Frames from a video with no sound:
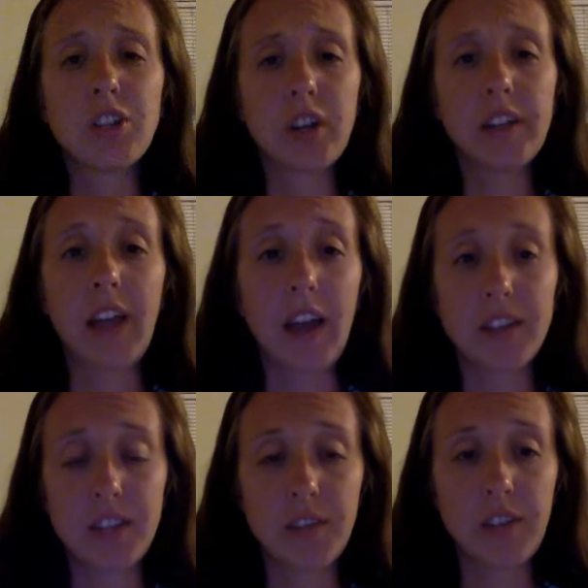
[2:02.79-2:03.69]
during the
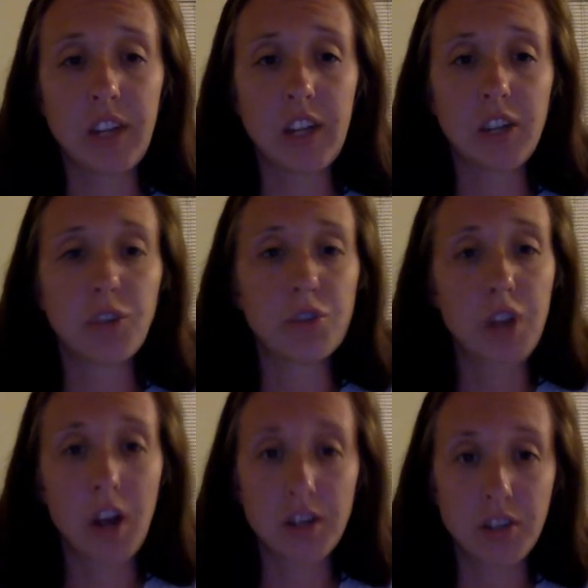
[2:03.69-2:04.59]
activity, you'll
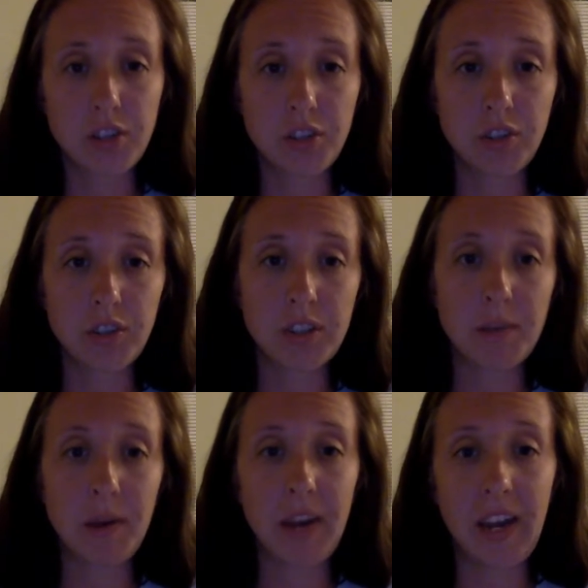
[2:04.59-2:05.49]
talk to the students
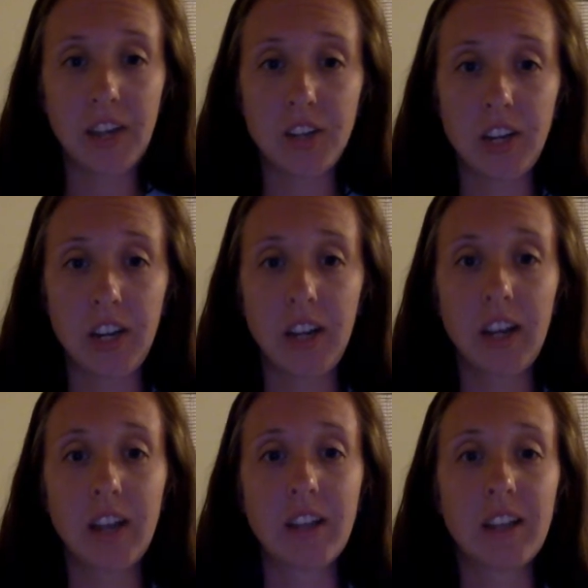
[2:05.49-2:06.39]
about
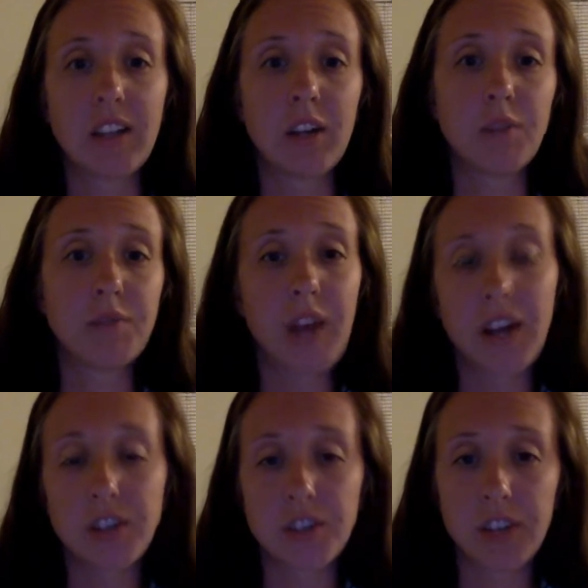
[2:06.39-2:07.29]
aging and that there are
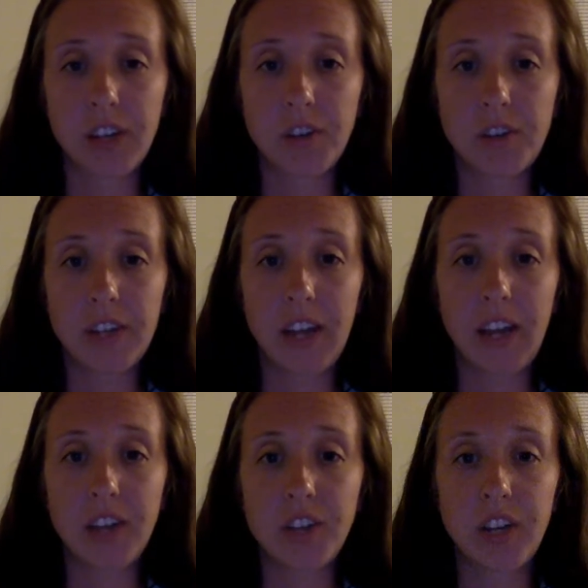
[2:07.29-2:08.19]
factors that go into
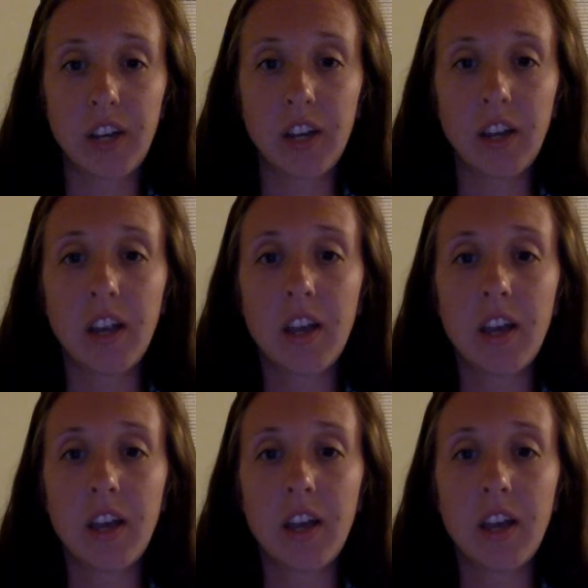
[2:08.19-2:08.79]
aging,